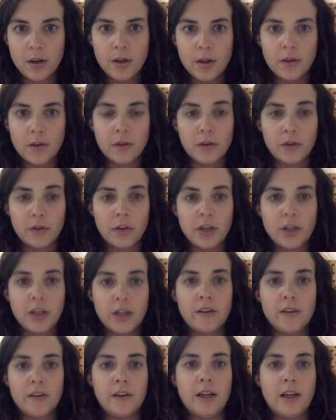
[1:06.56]
So as you
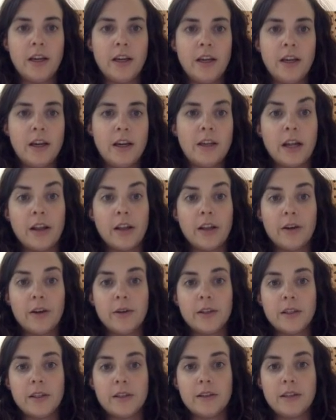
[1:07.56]
can see in yellow,
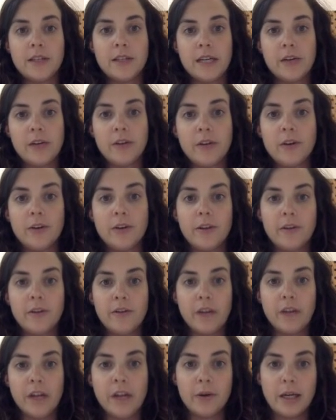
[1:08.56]
it says download the
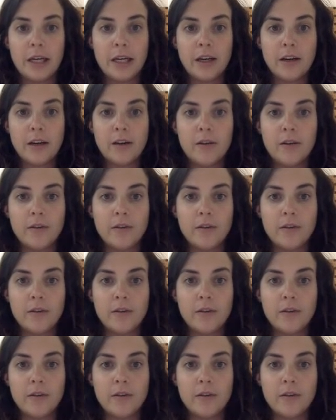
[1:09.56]
following